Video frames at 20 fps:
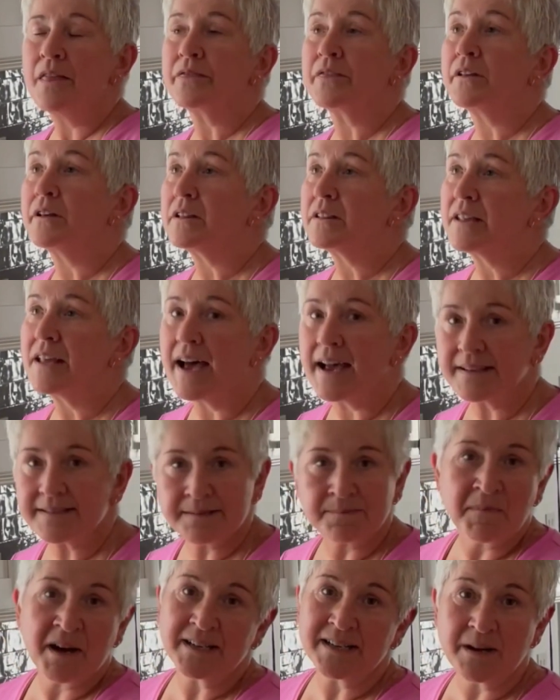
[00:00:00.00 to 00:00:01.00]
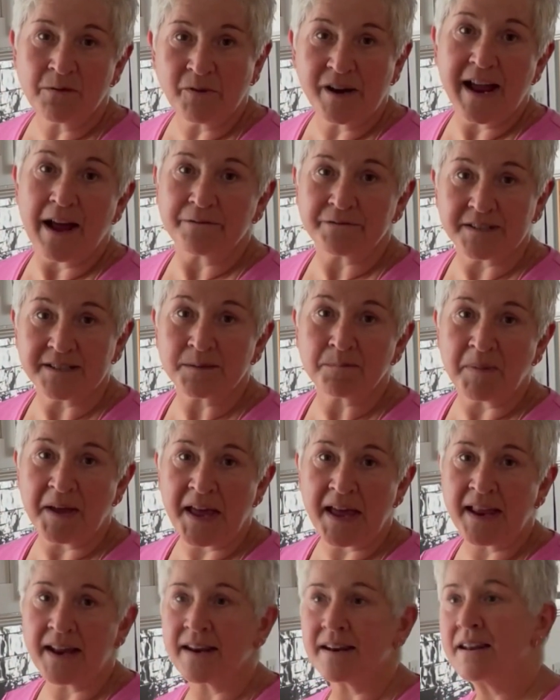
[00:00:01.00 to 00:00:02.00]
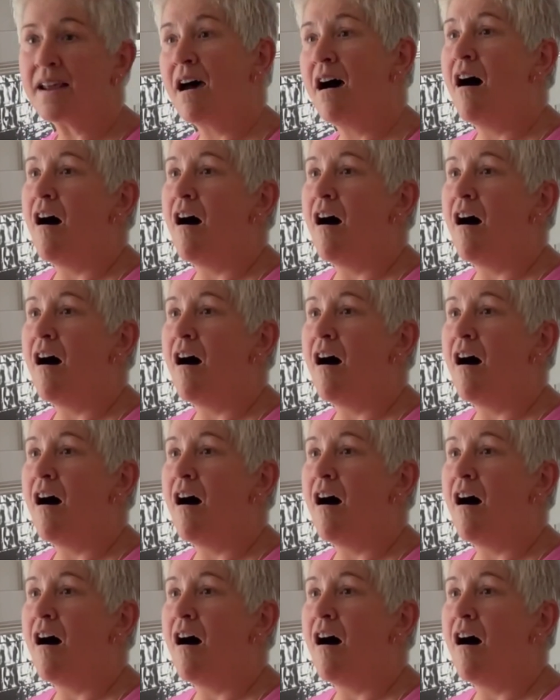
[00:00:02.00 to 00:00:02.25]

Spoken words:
the less money we have to spend